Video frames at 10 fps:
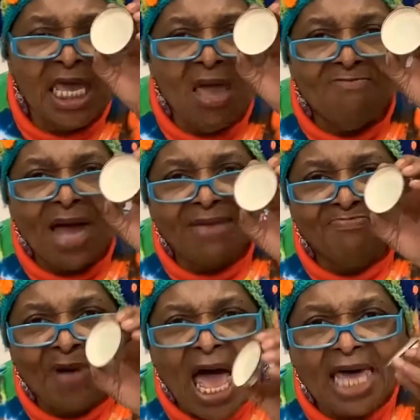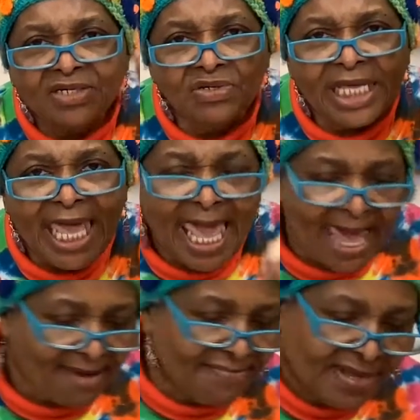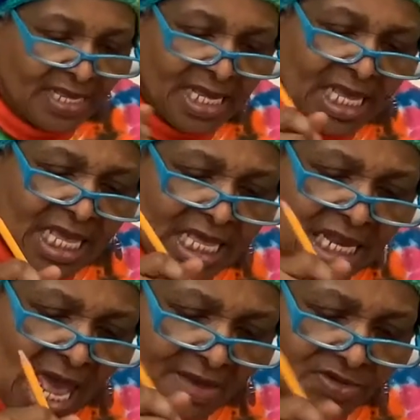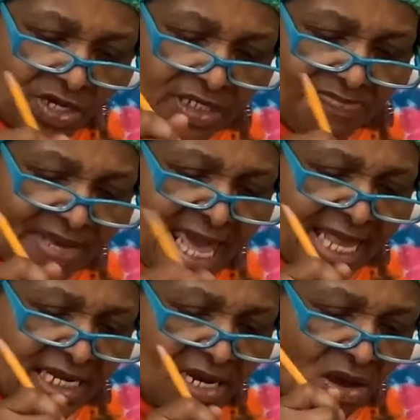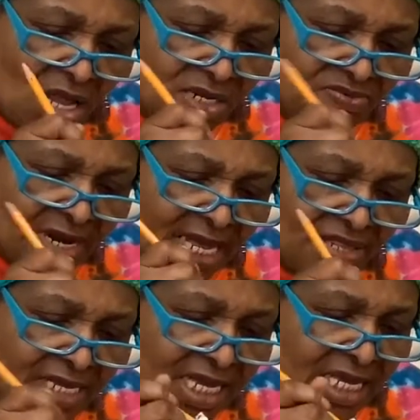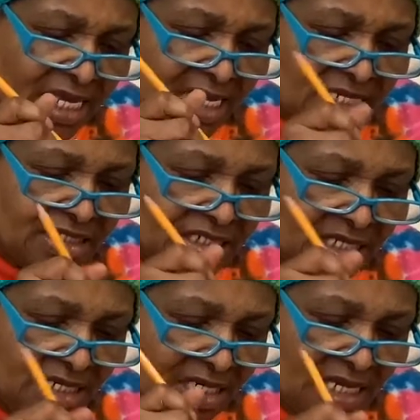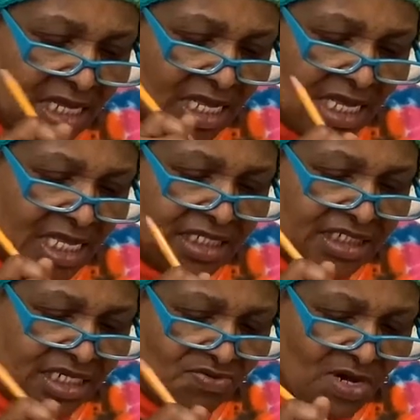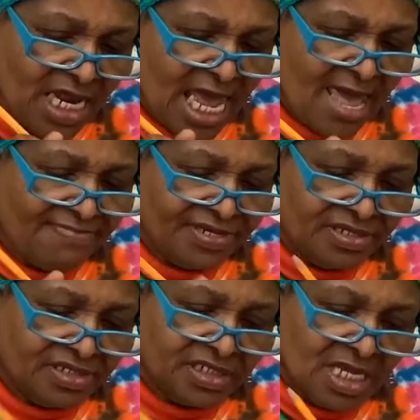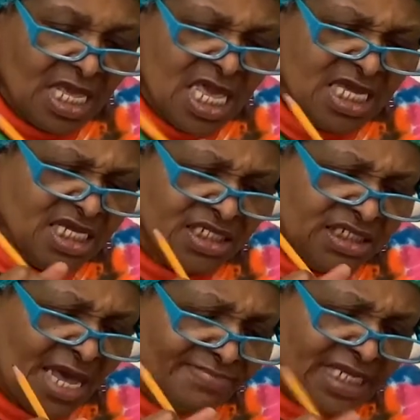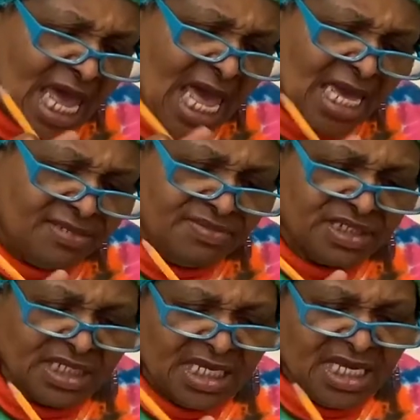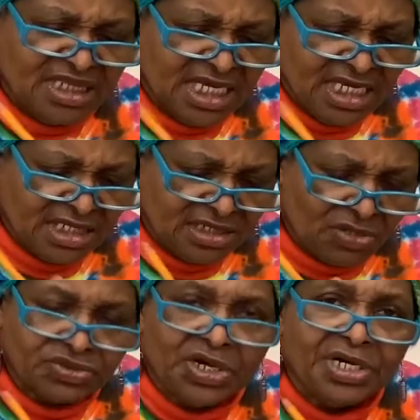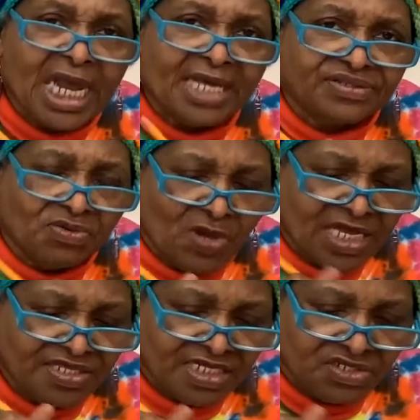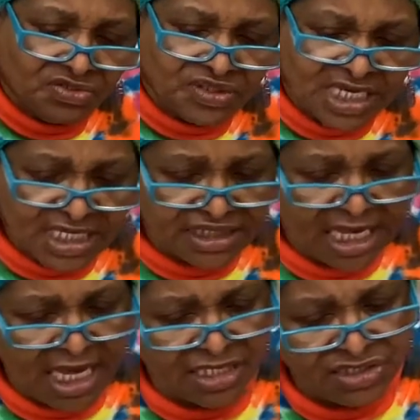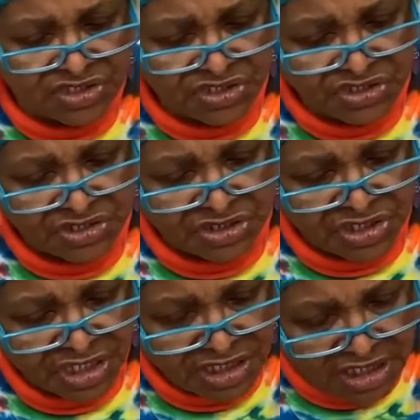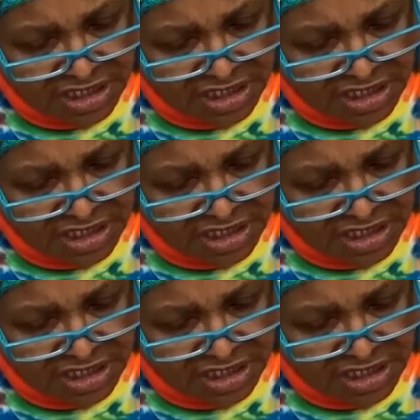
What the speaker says: my bottle cap, and I'm going to pat it all around the edge and see what happens. Because sometimes things don't turn out the way that you think they should.